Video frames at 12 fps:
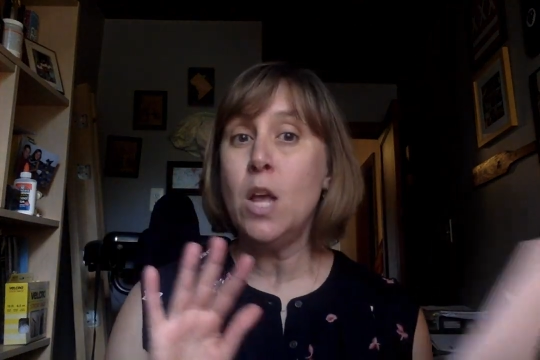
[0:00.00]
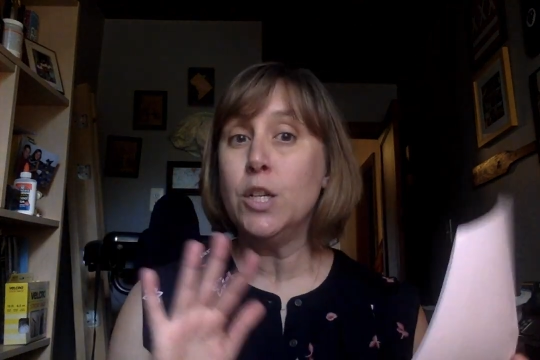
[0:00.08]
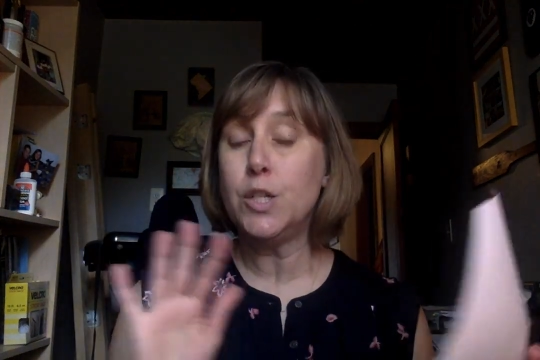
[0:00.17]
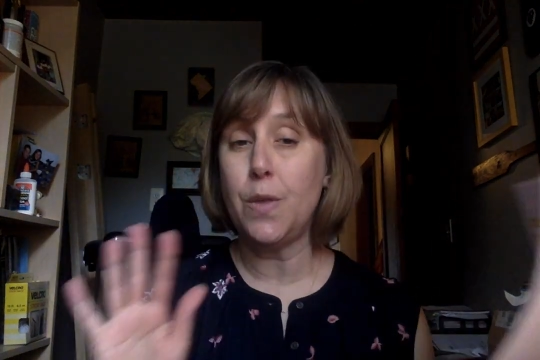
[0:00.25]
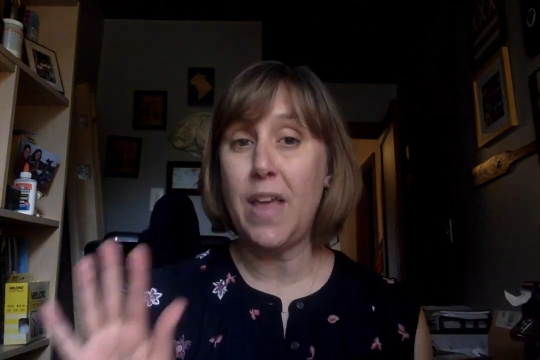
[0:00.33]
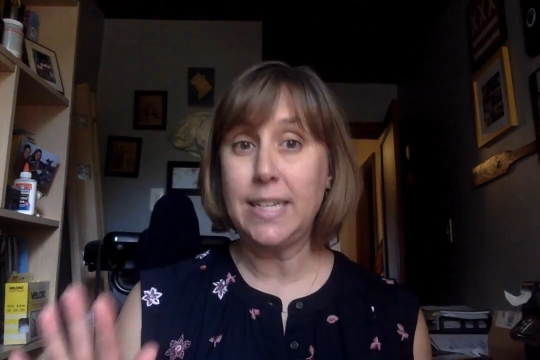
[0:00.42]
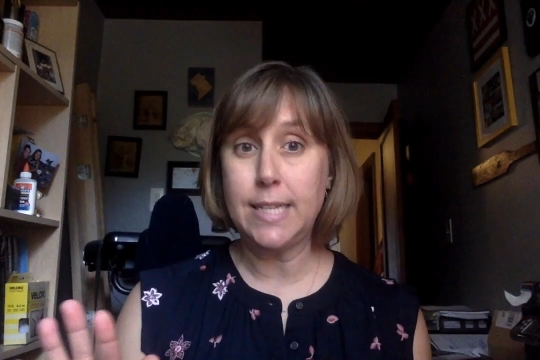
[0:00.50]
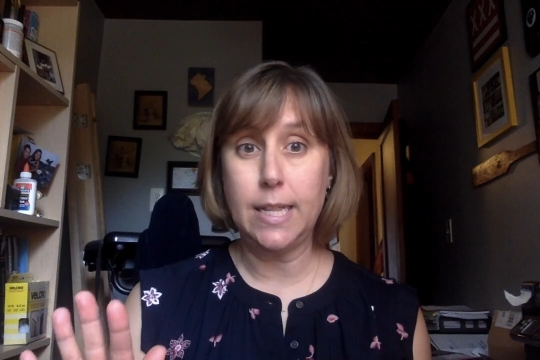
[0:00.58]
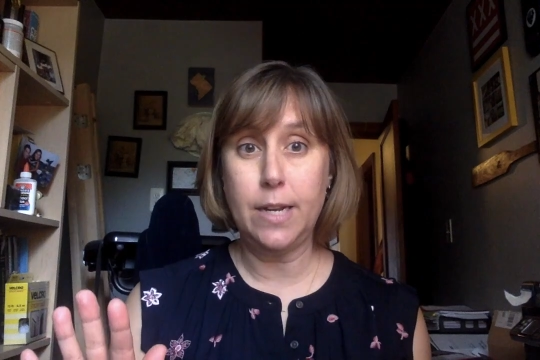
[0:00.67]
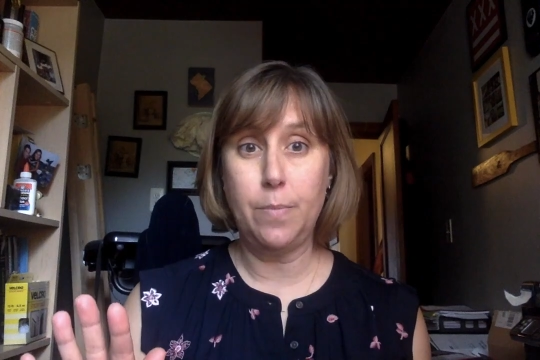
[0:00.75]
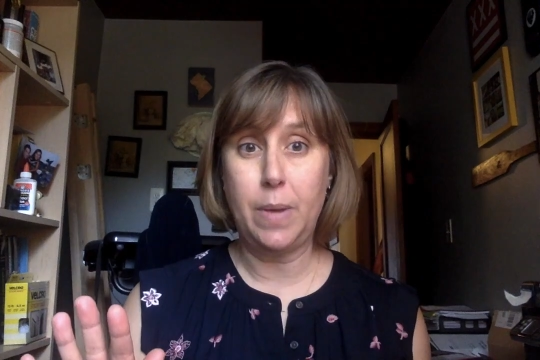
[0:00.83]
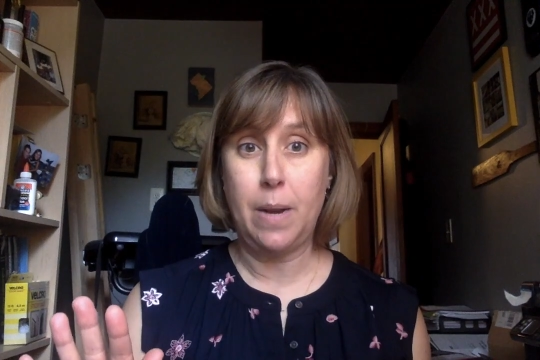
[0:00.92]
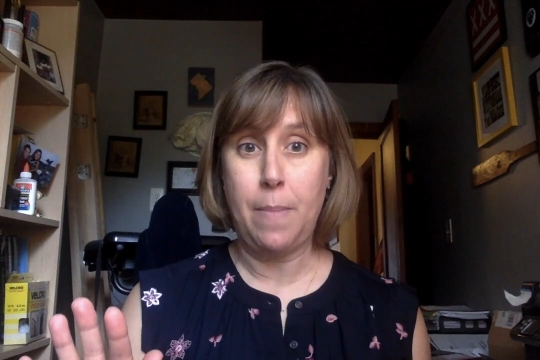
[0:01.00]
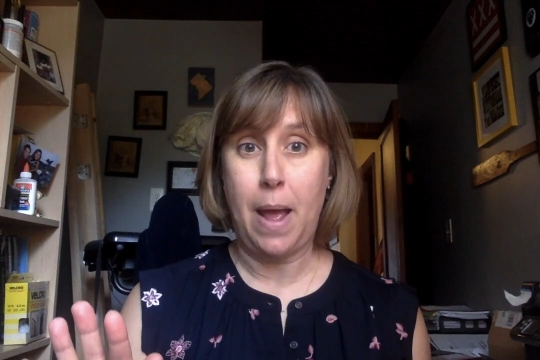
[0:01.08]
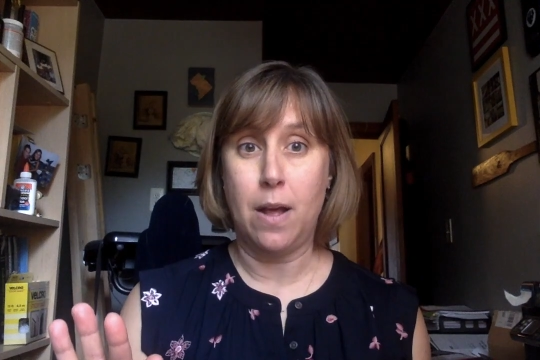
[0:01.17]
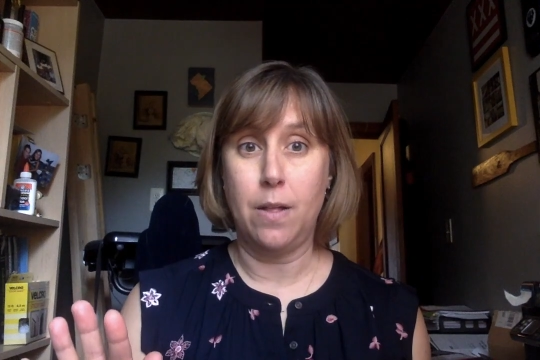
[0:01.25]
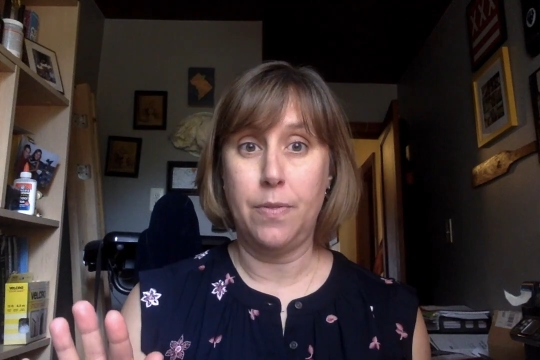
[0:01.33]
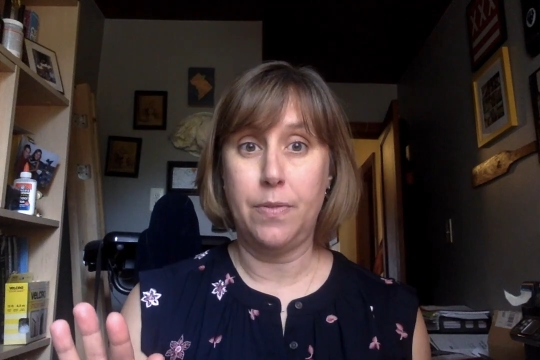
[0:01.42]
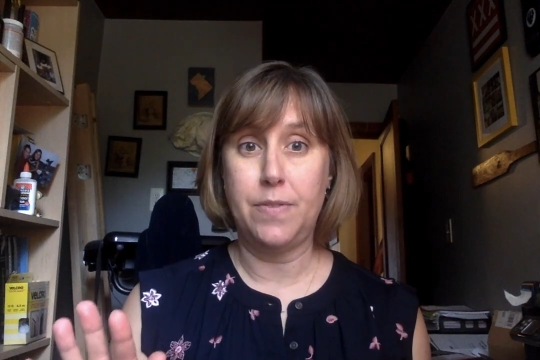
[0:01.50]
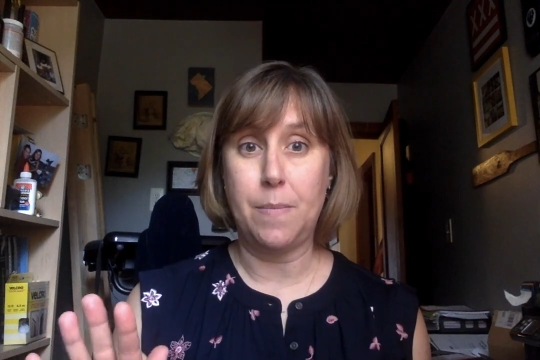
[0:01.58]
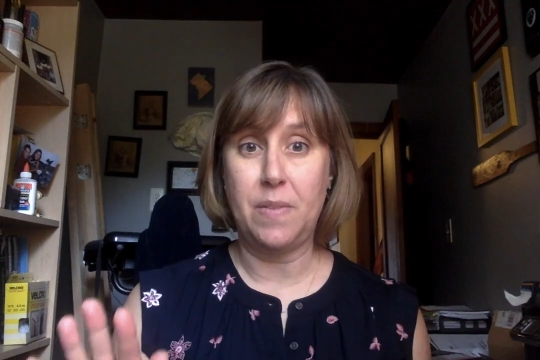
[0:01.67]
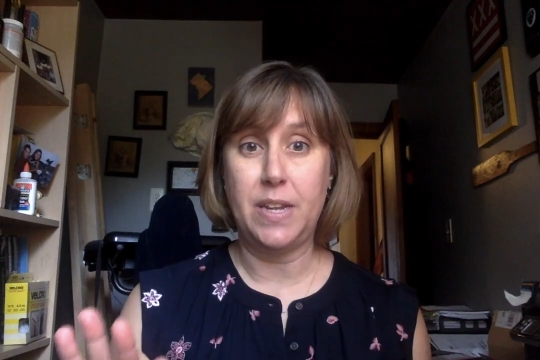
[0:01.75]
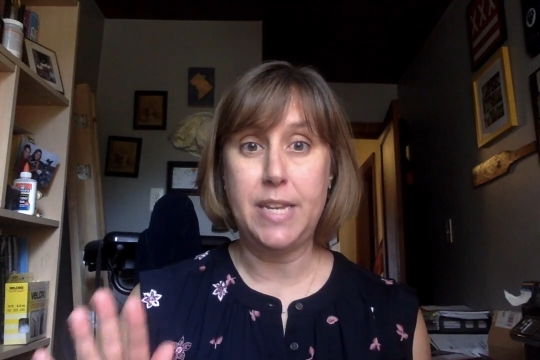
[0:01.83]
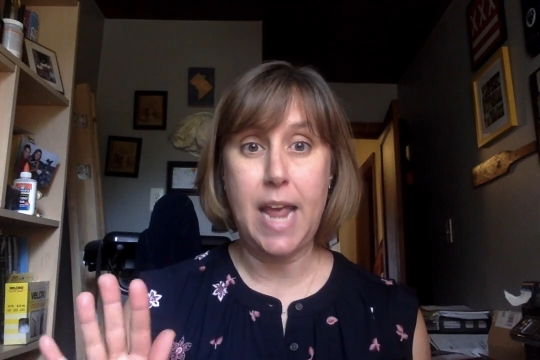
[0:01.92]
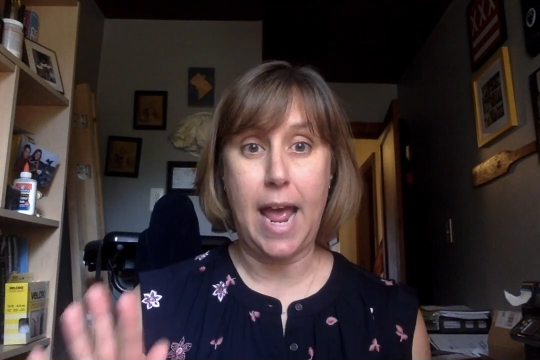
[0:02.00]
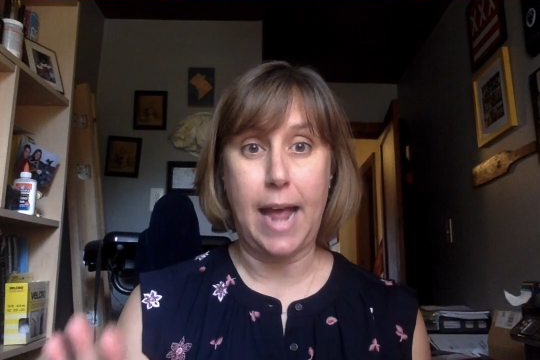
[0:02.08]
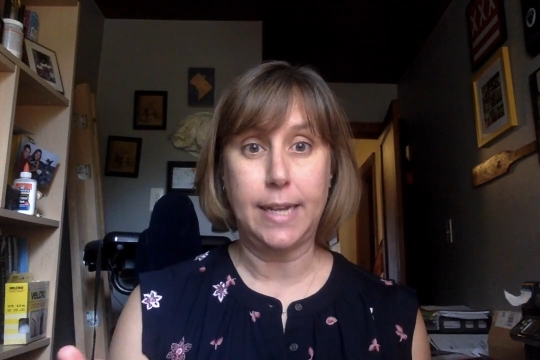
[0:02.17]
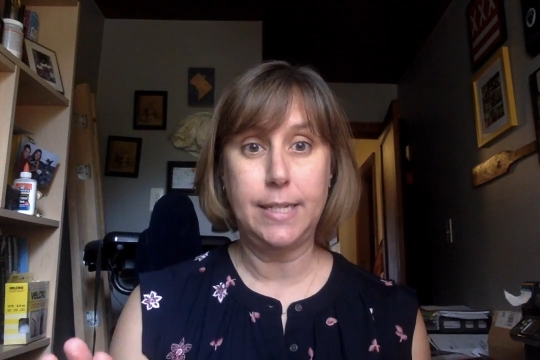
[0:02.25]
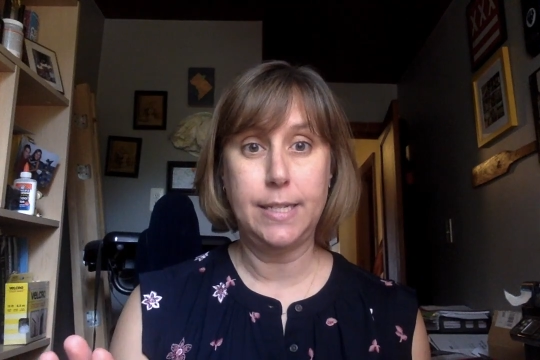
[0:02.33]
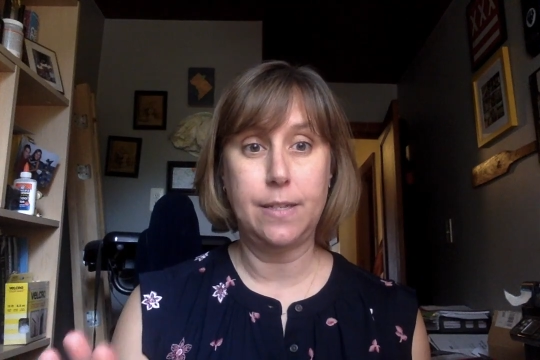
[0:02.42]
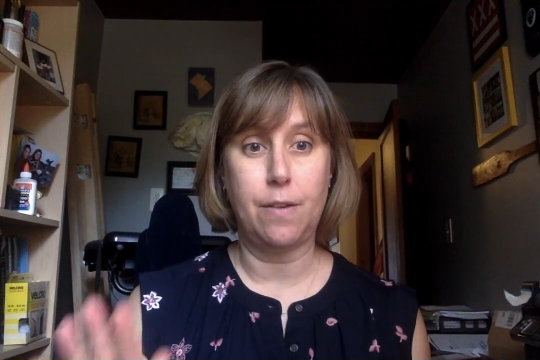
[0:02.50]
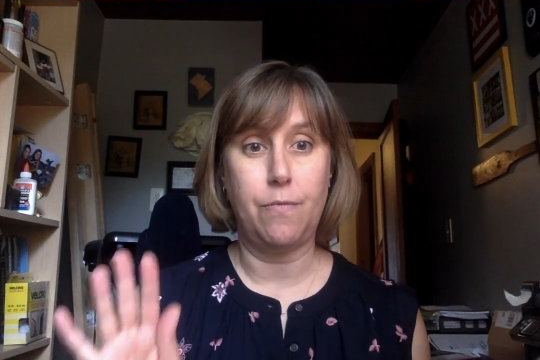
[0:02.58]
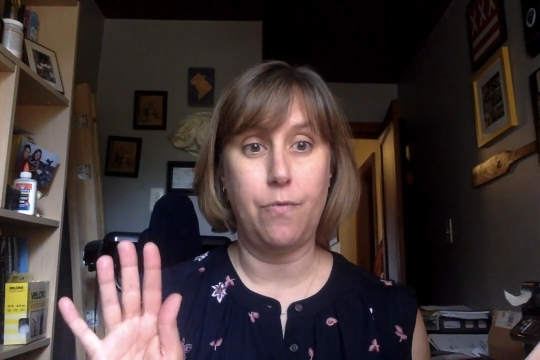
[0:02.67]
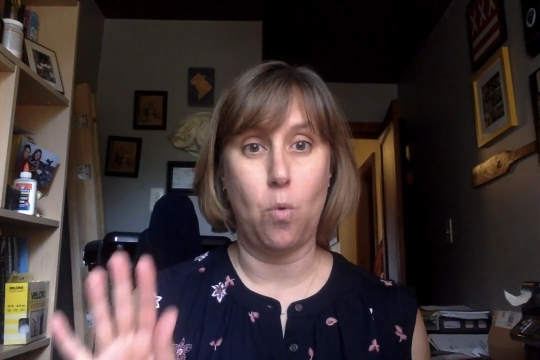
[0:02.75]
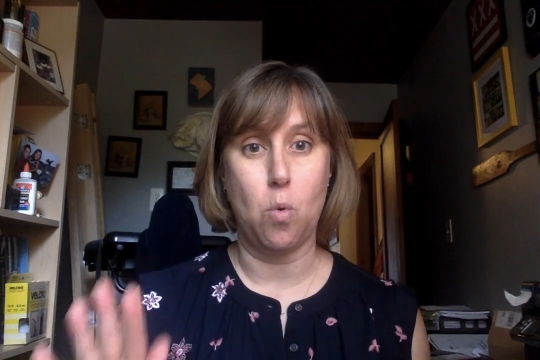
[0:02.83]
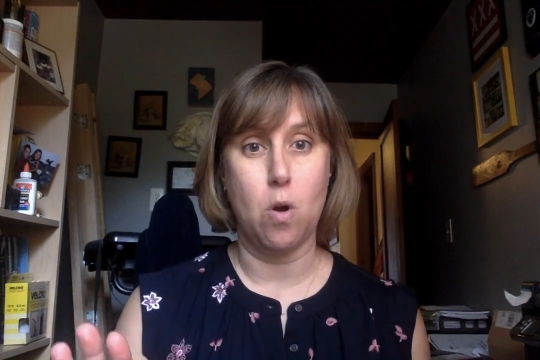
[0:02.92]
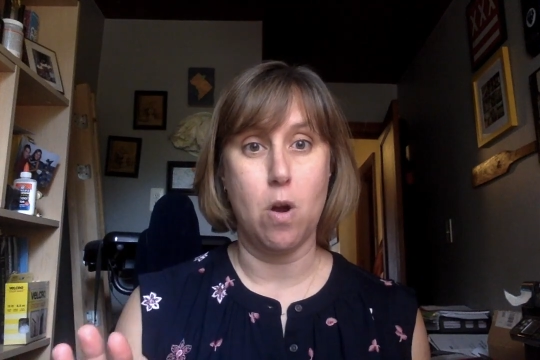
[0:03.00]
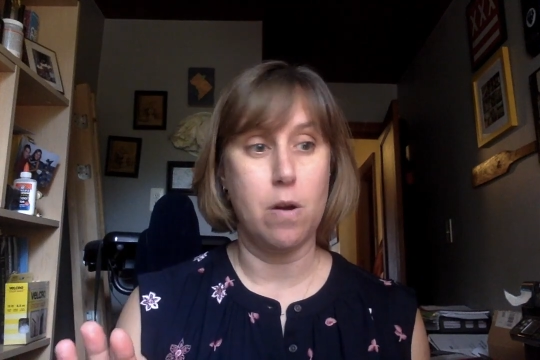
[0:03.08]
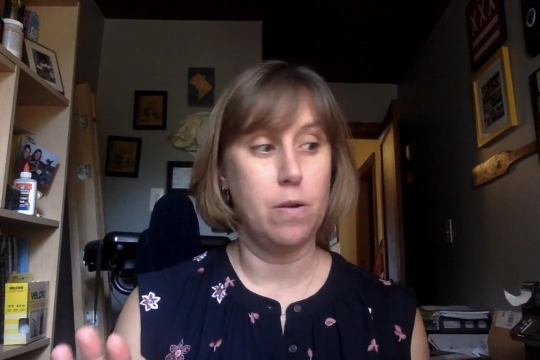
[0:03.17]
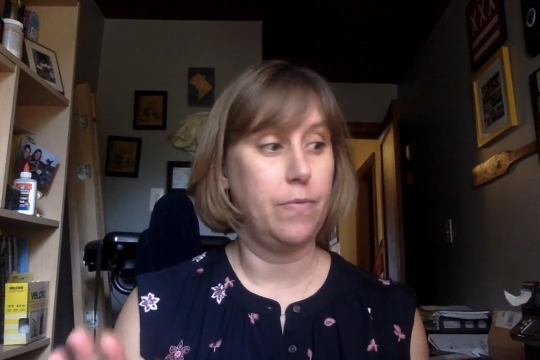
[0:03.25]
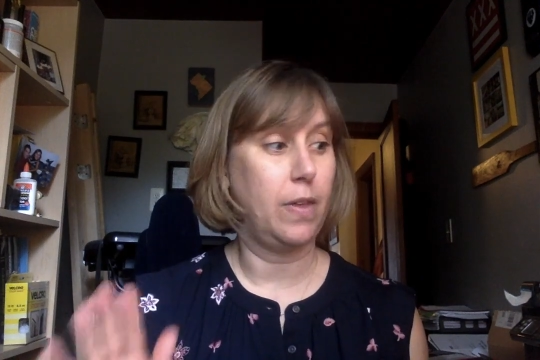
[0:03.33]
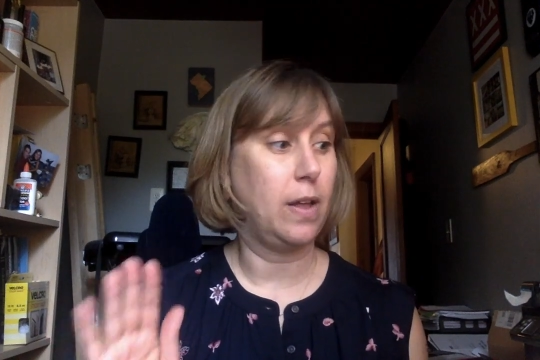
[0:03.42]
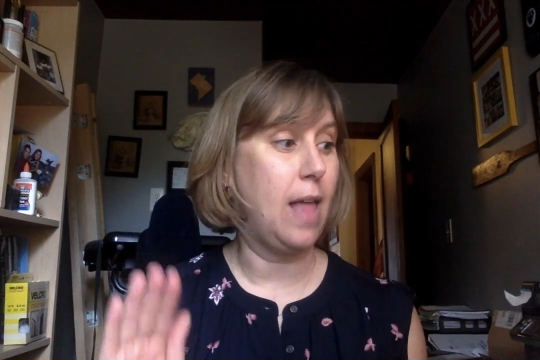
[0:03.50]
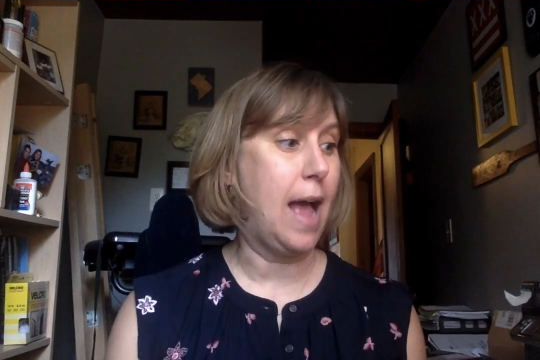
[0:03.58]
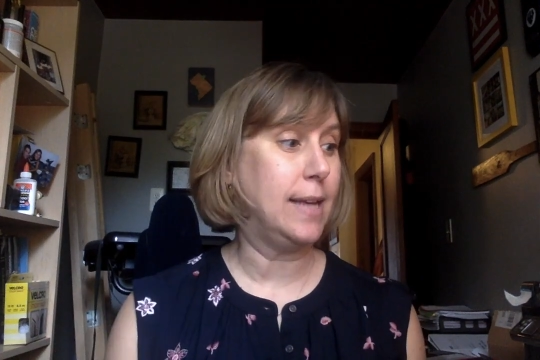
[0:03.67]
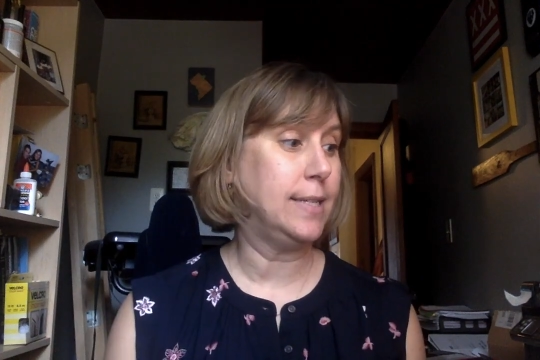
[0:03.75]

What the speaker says: So that's a little bit about some of the texts for the class.